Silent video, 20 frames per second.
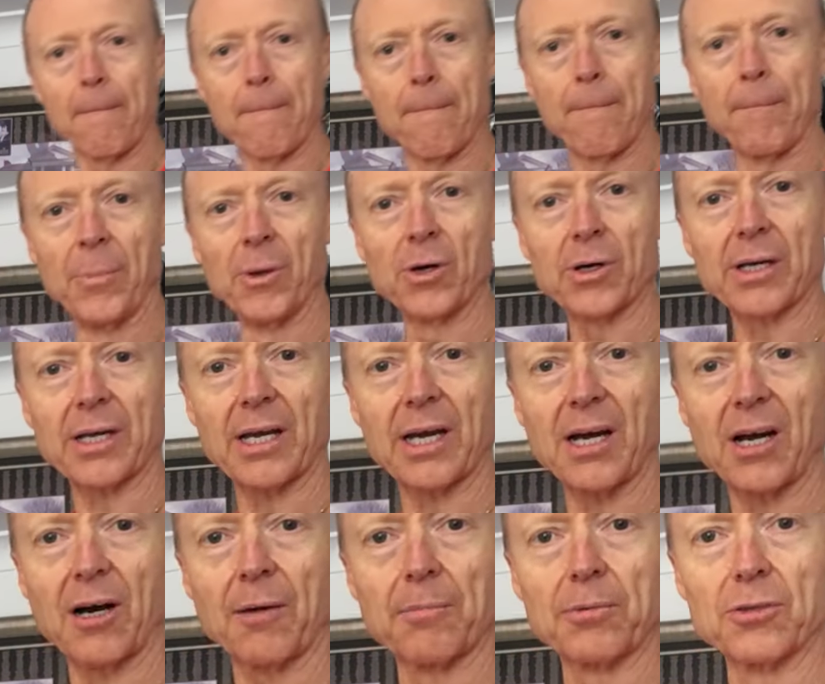Milk
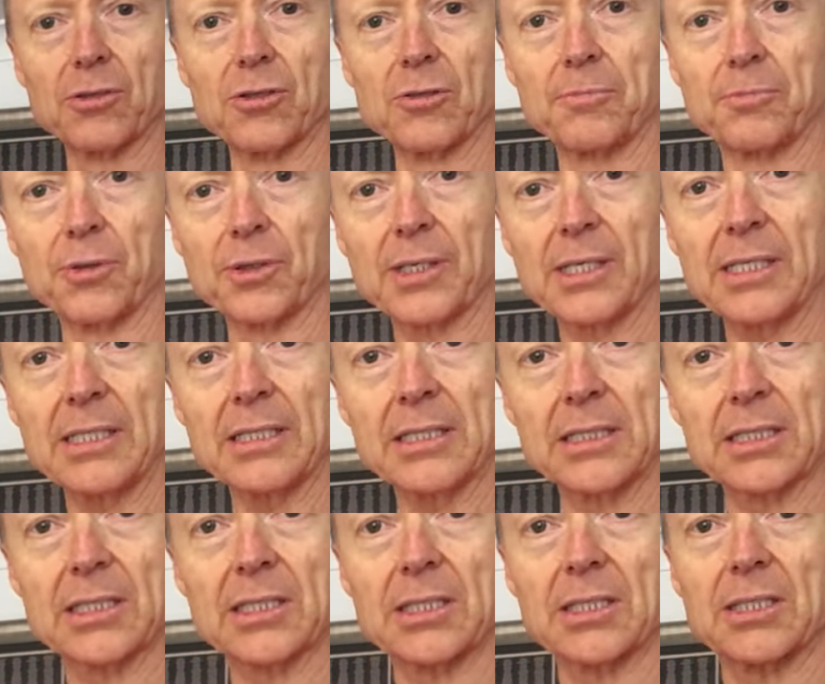Cow Blue Boogies
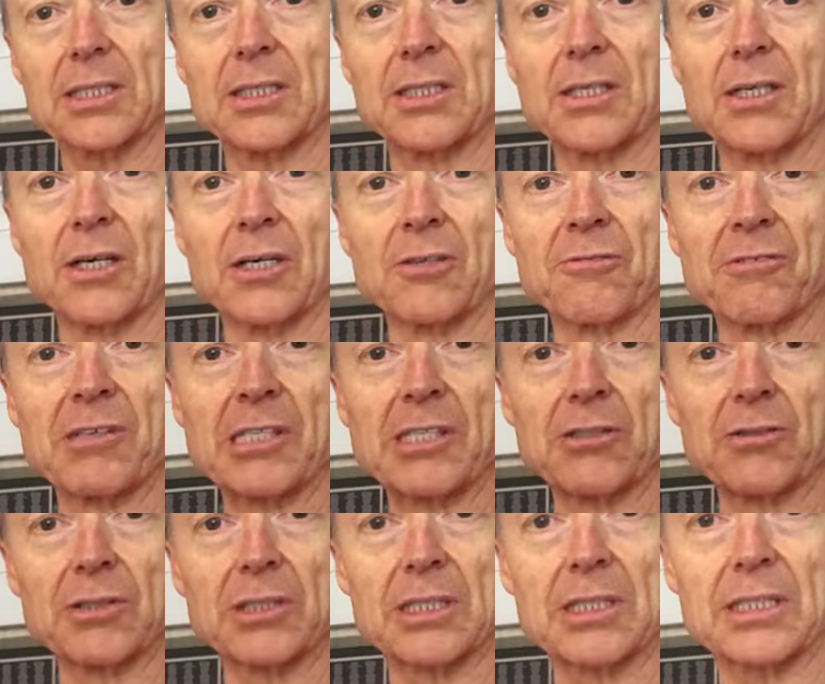on the
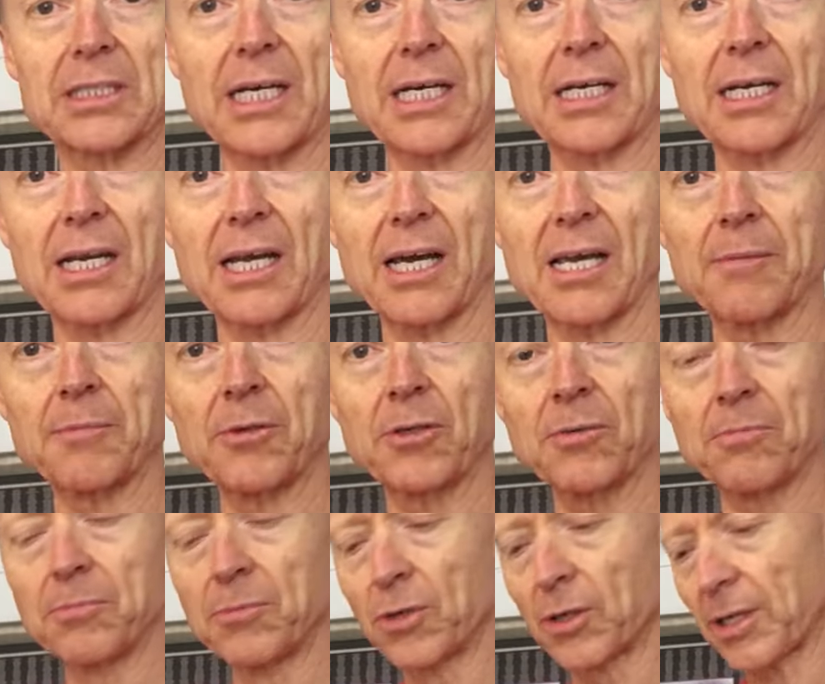original Sun label,
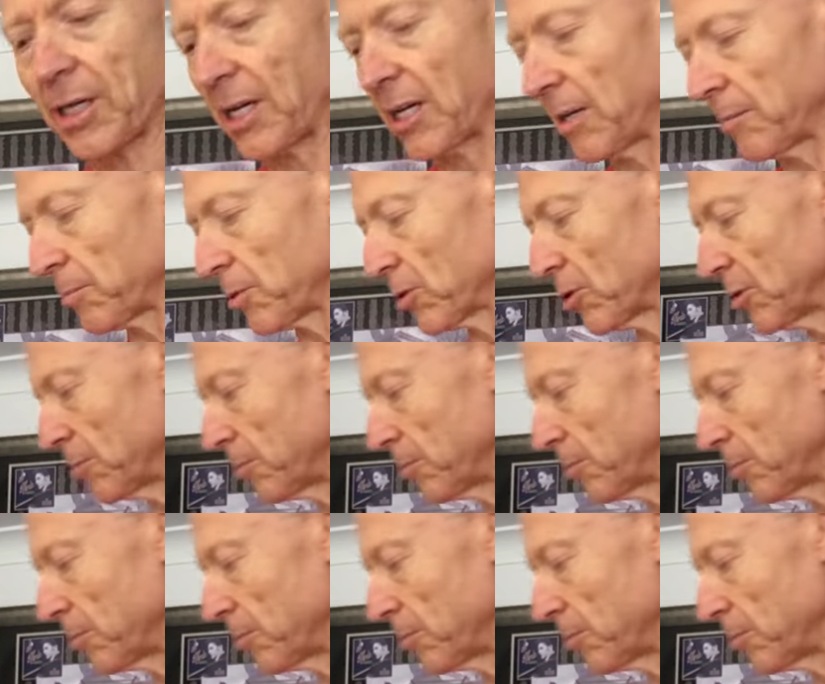Milk Cow Blue